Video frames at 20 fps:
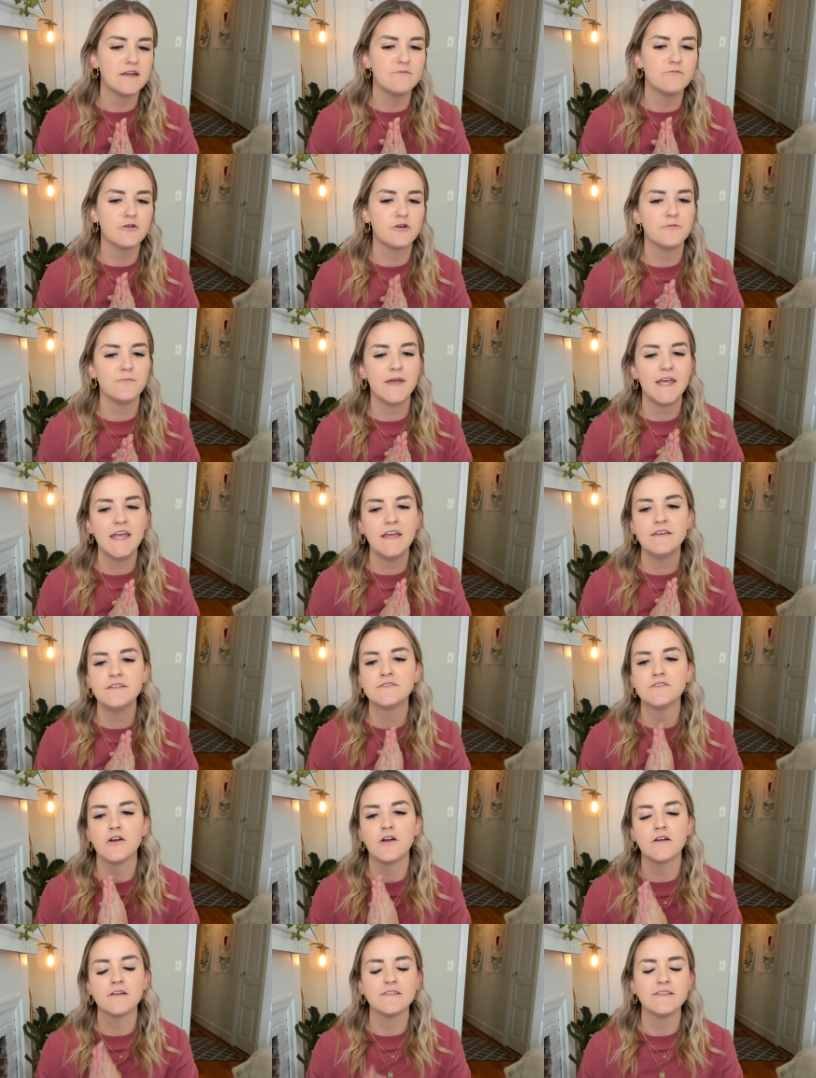Mermaids
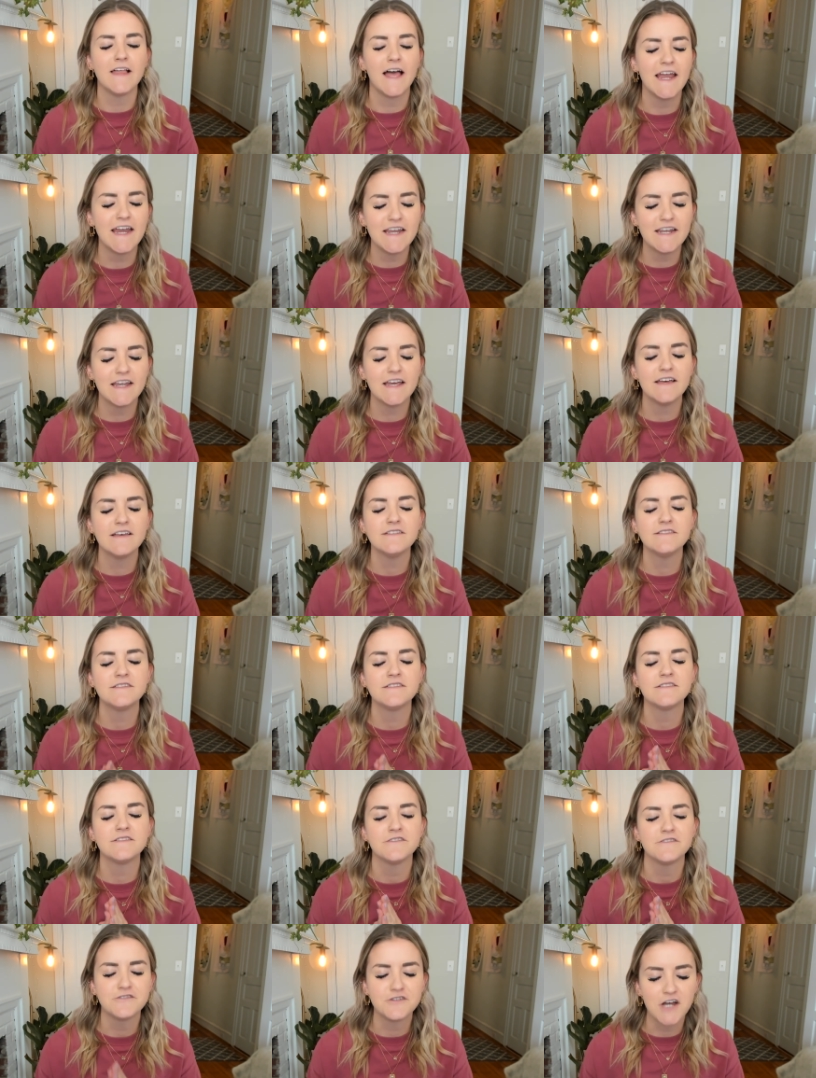are
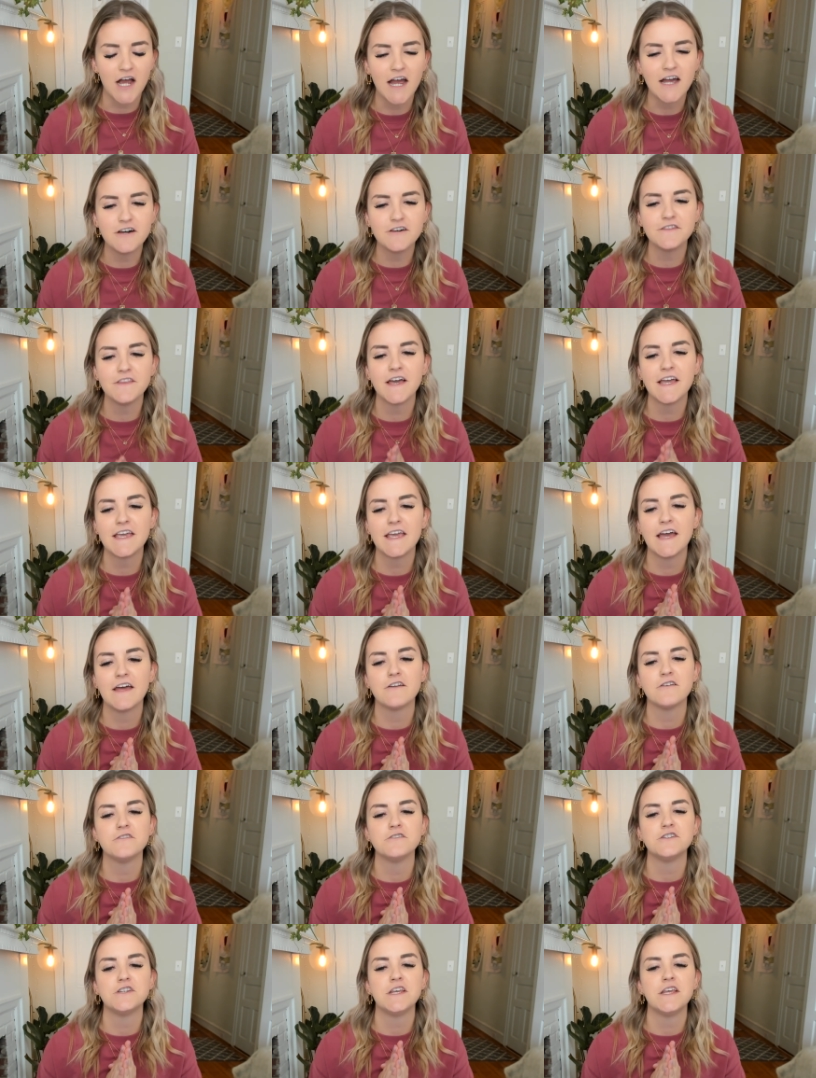lightness, childlike
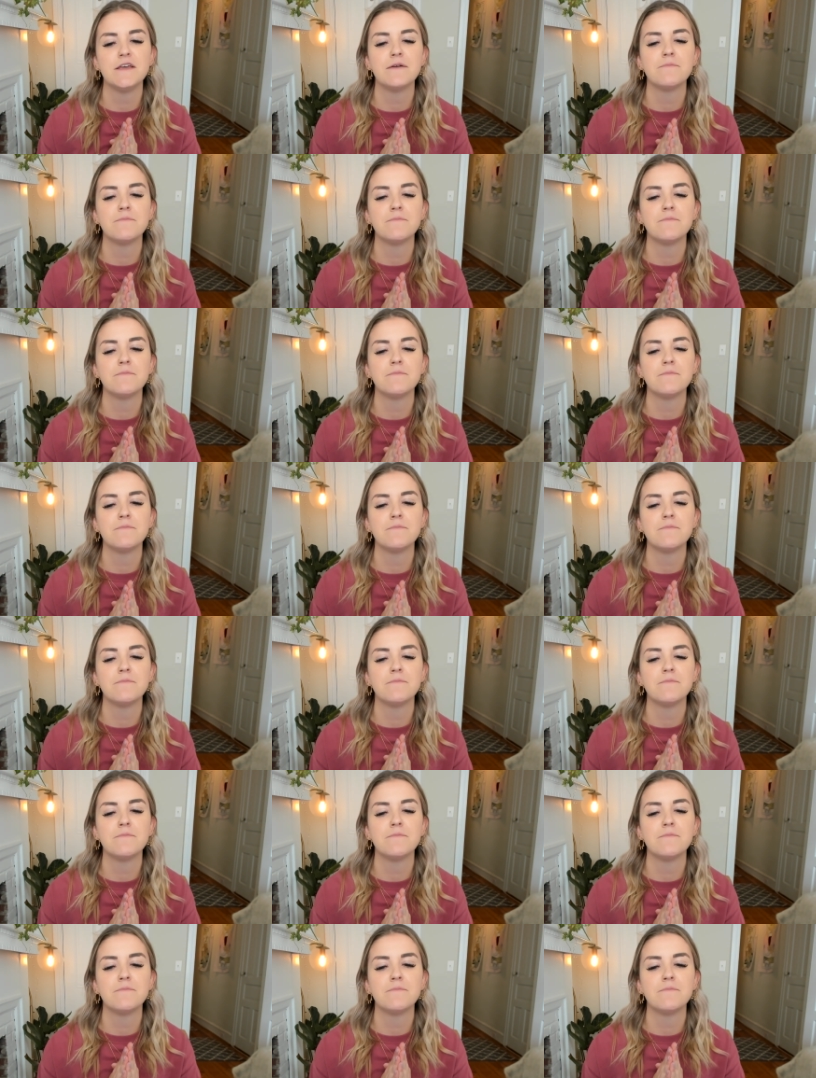energy,